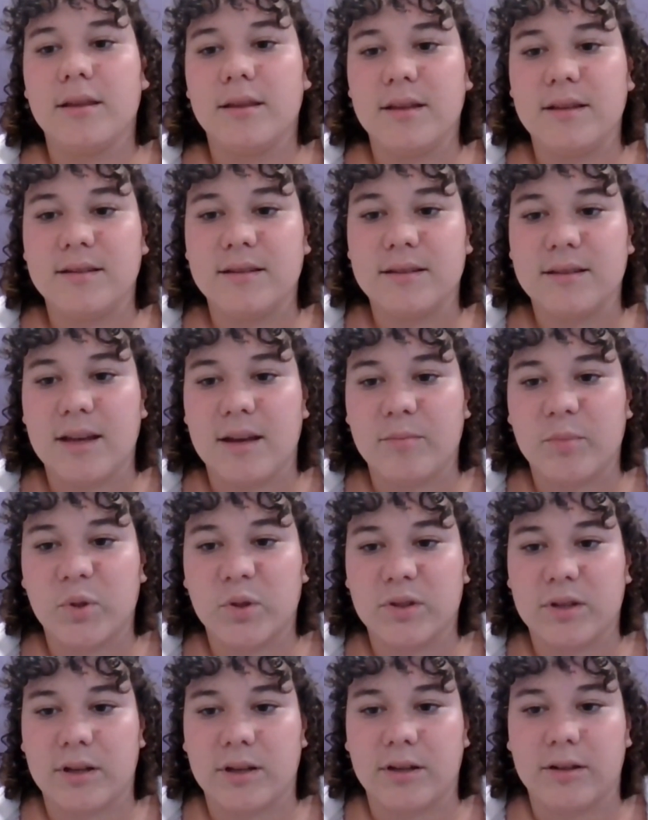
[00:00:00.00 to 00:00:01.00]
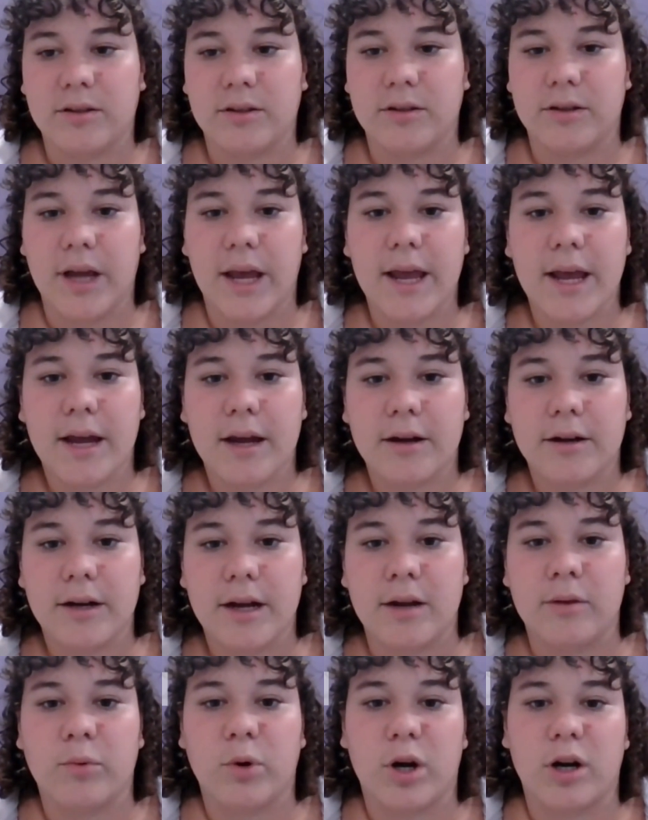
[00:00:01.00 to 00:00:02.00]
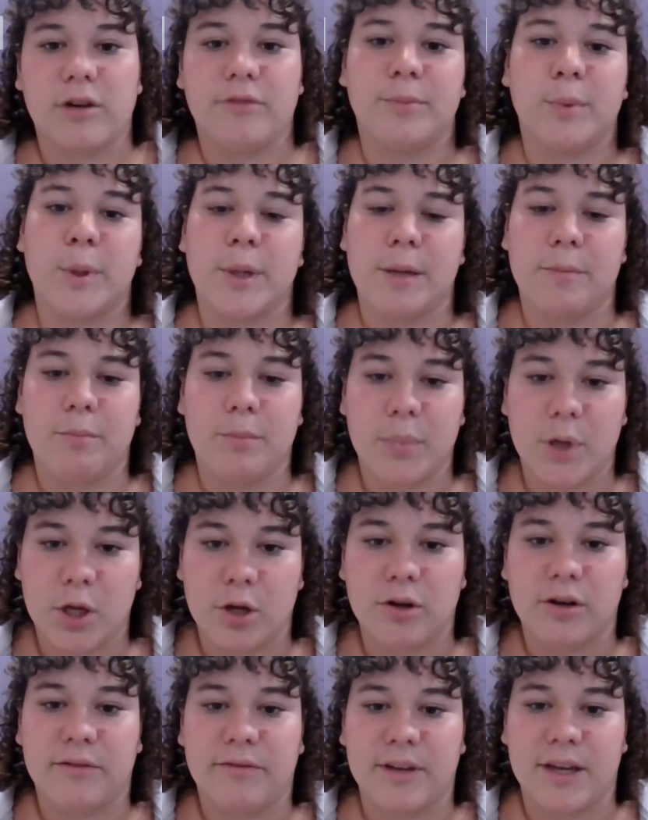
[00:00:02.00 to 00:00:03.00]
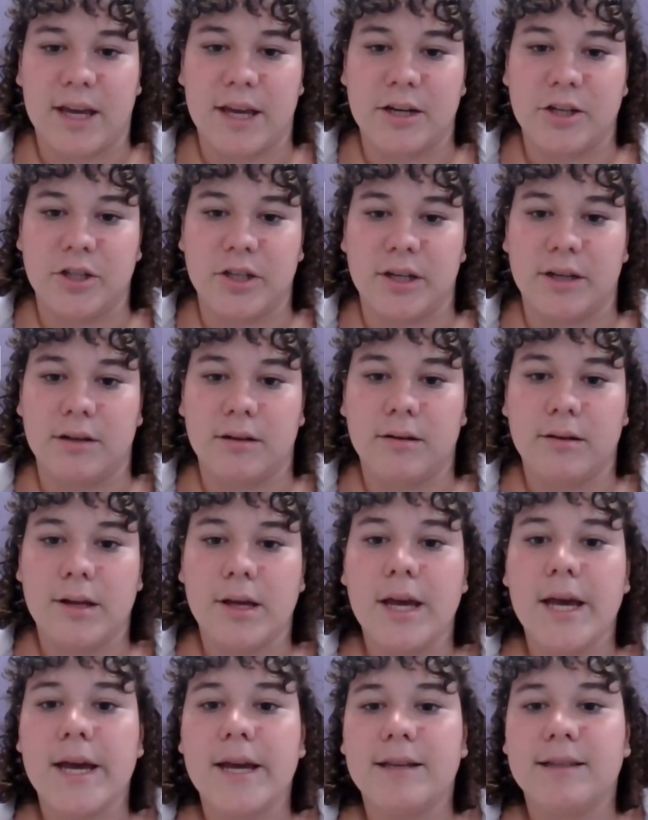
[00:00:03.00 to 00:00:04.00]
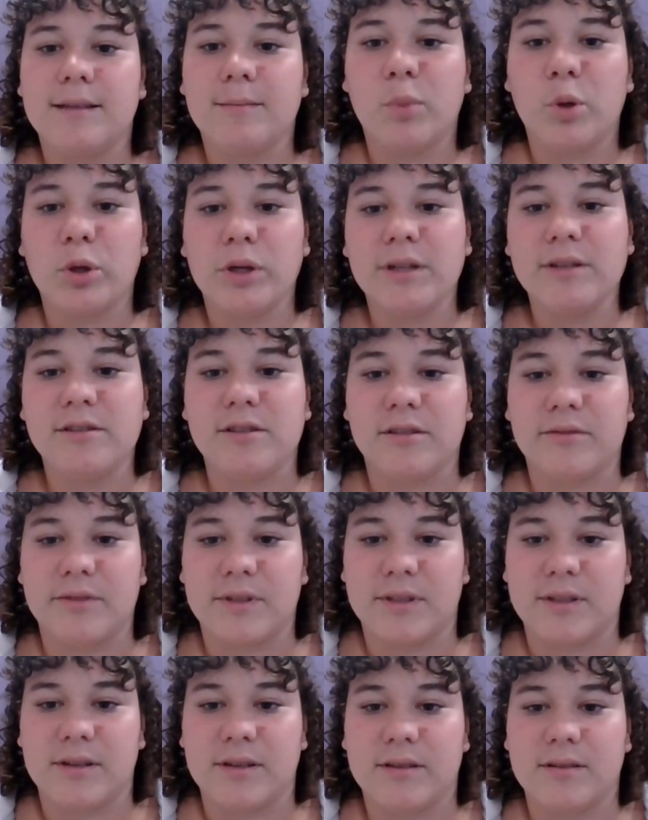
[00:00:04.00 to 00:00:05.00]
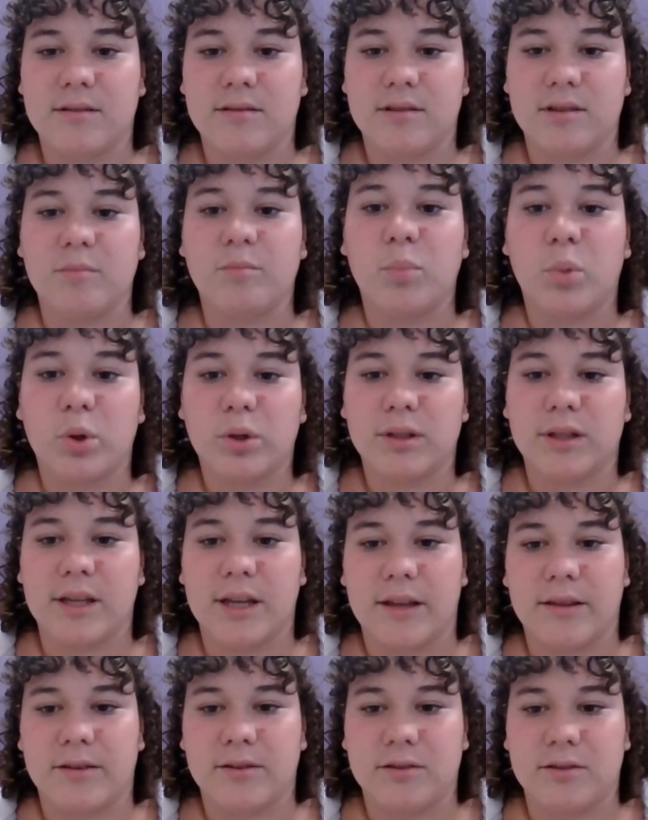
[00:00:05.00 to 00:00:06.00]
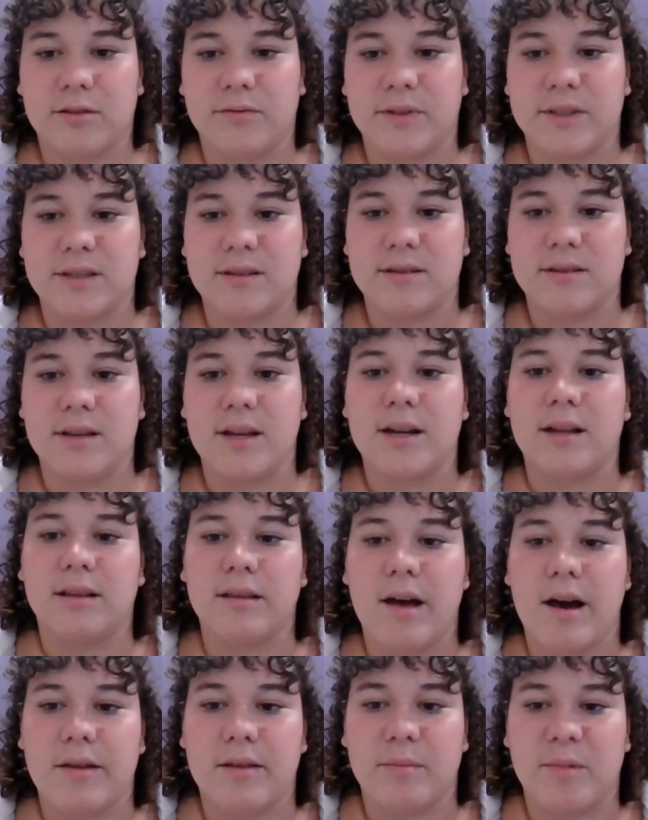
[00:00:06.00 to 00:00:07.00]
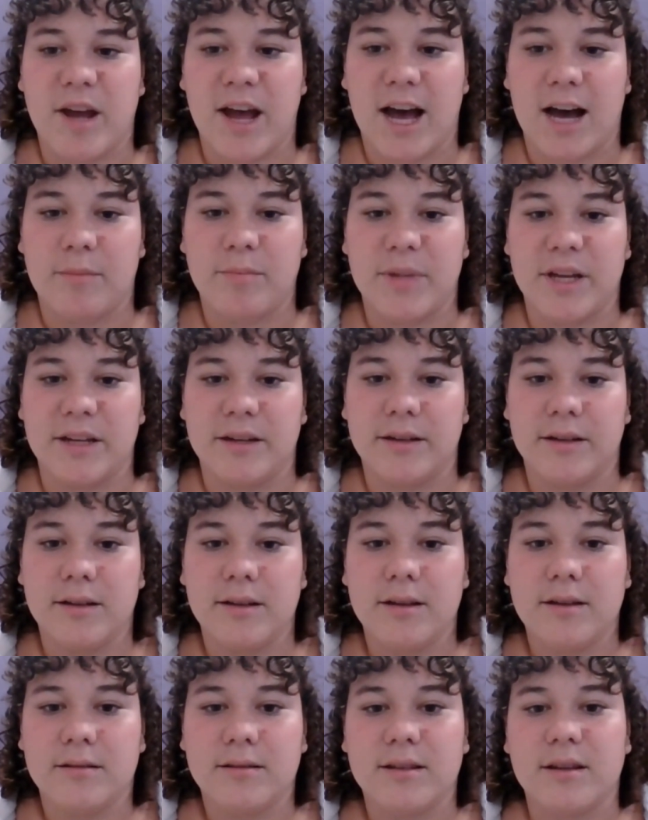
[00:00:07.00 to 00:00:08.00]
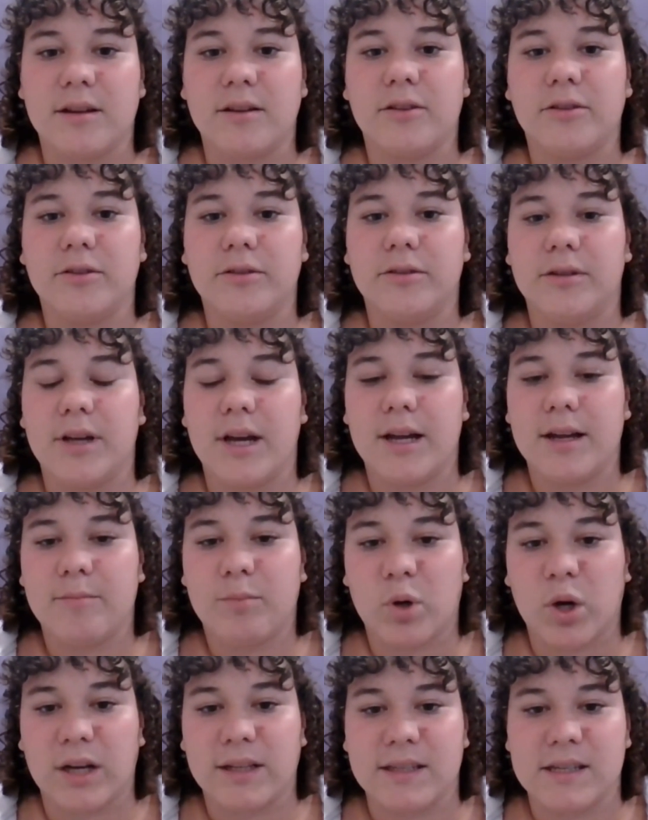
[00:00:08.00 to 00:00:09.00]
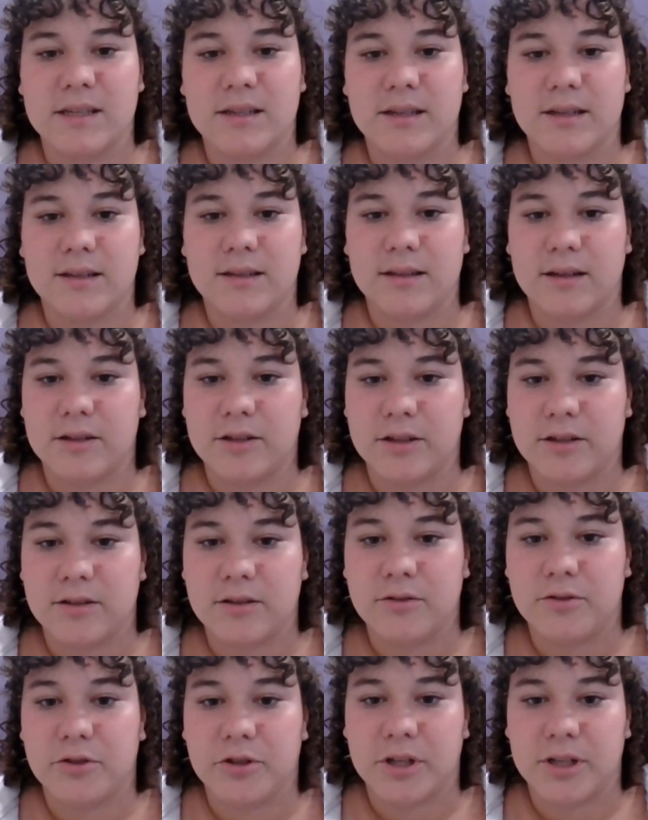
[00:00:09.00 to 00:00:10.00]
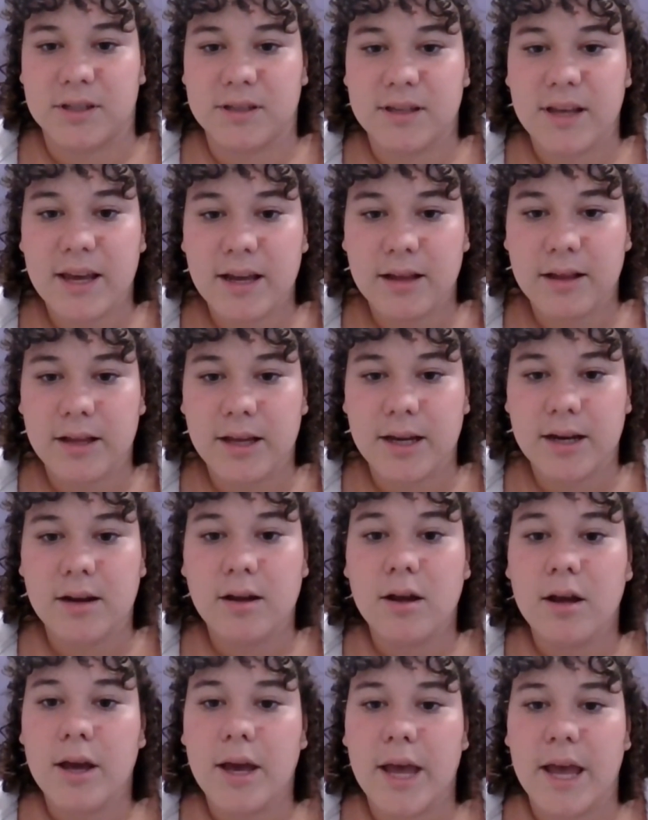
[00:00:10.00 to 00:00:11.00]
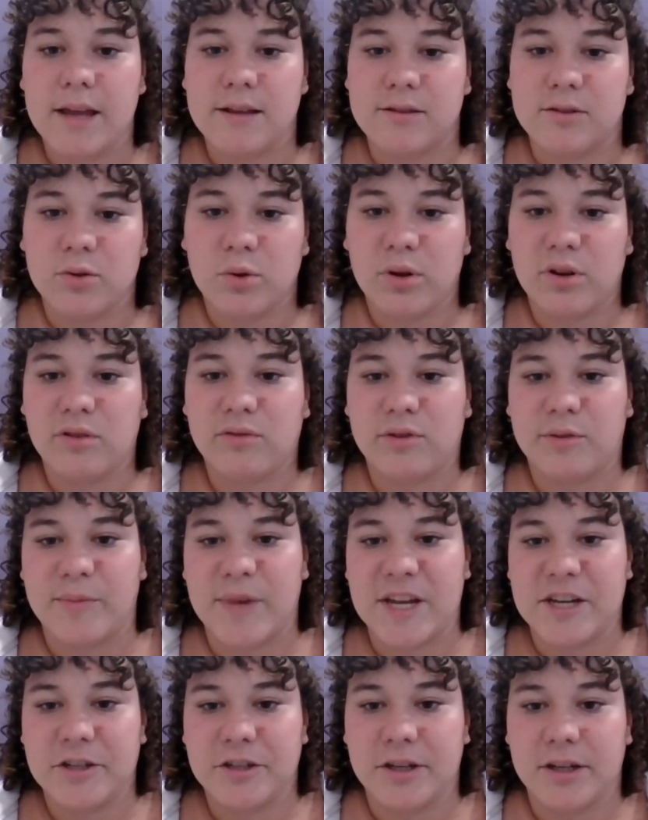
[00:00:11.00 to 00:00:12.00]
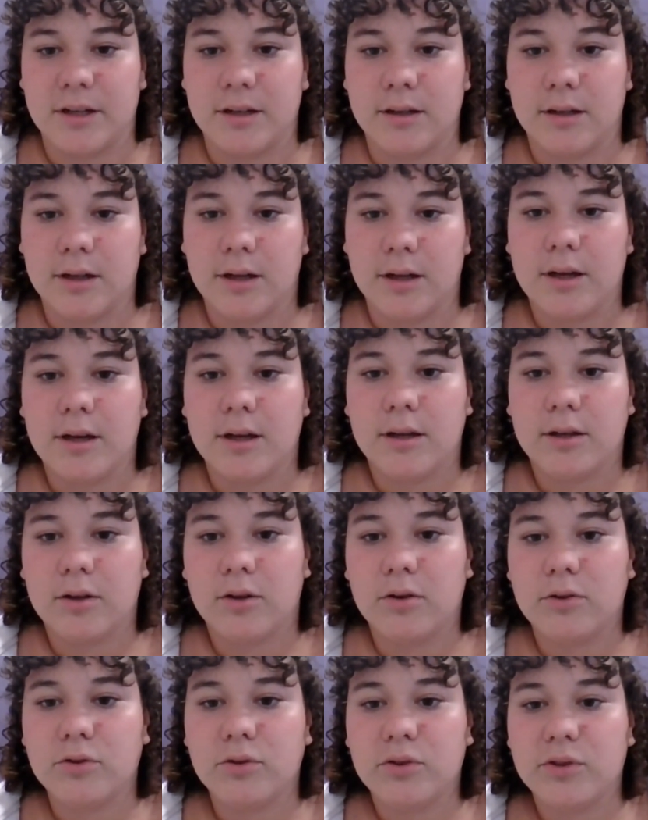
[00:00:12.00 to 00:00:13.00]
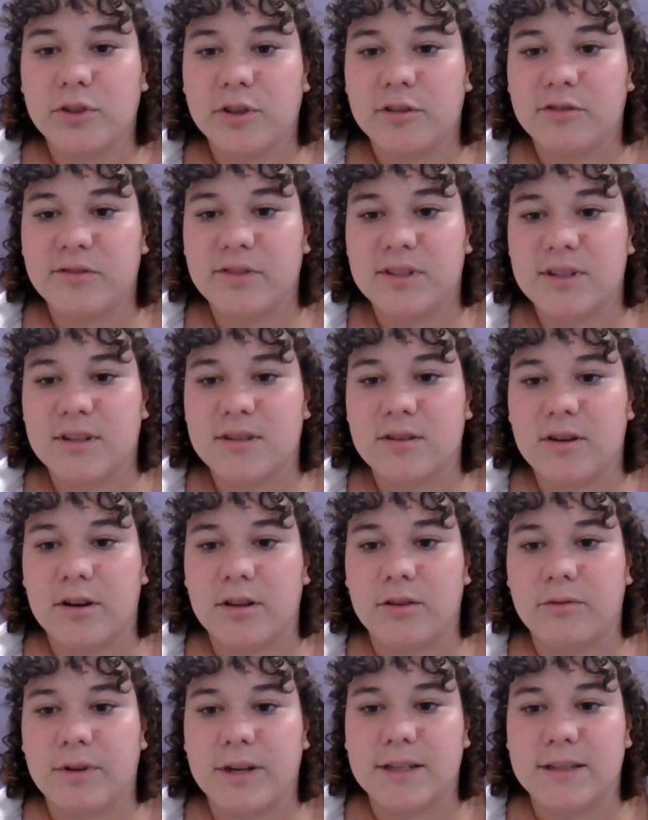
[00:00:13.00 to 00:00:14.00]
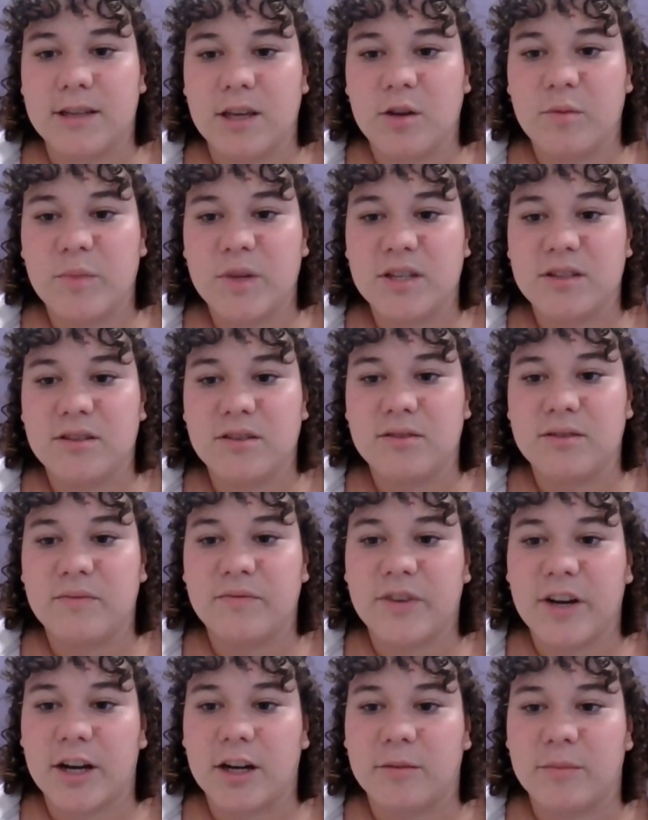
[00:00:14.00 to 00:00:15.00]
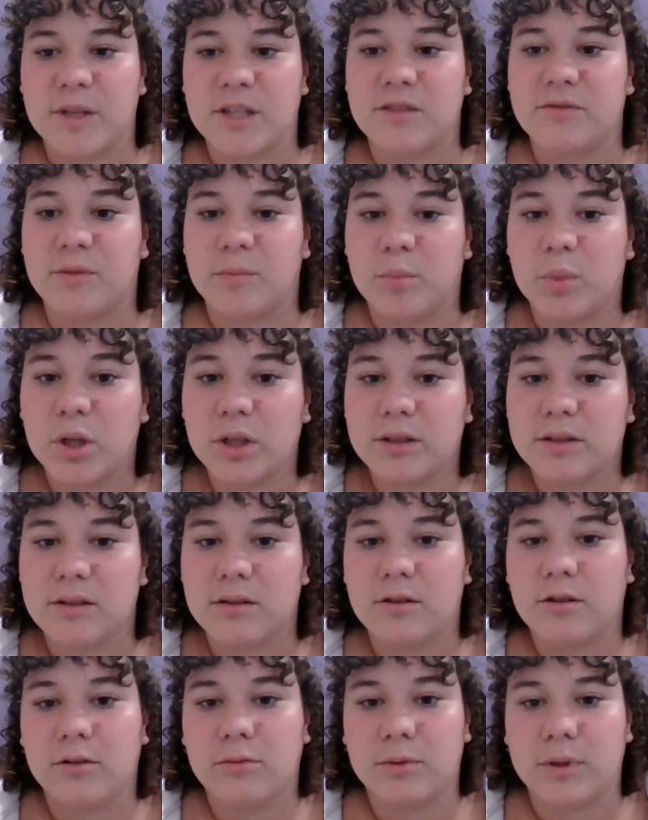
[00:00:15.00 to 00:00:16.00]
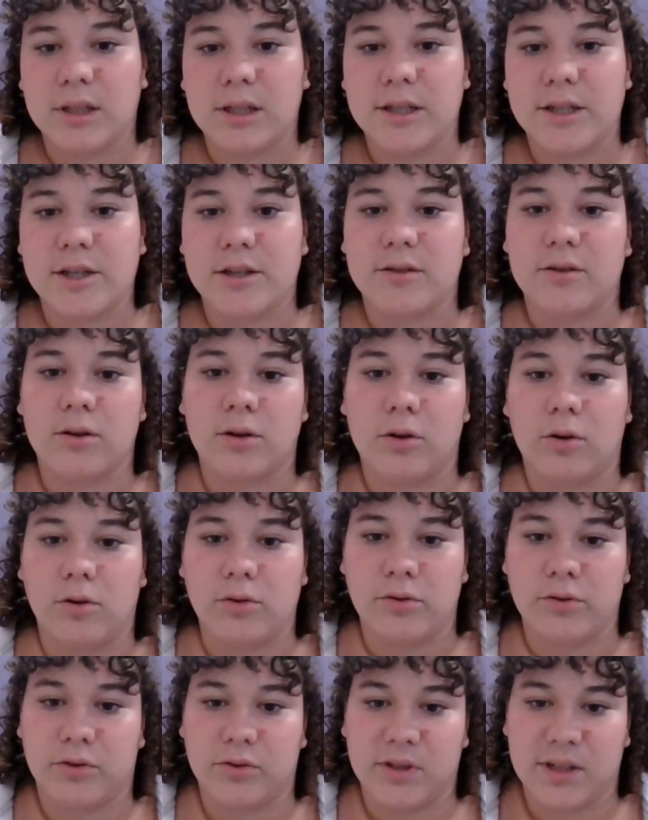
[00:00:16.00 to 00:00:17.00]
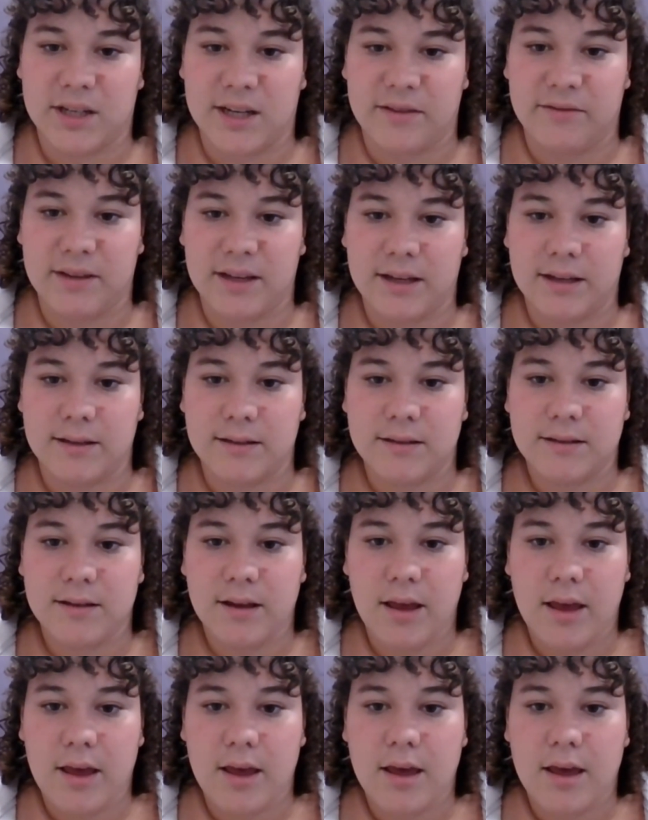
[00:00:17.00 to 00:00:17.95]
These examples can include air and water purification. Supporting services support the other services and allow them to happen. This can include processes such as nutrient cycling and soil formation. Cultural services are the ways humans use environments for personal, religious, or cultural significance.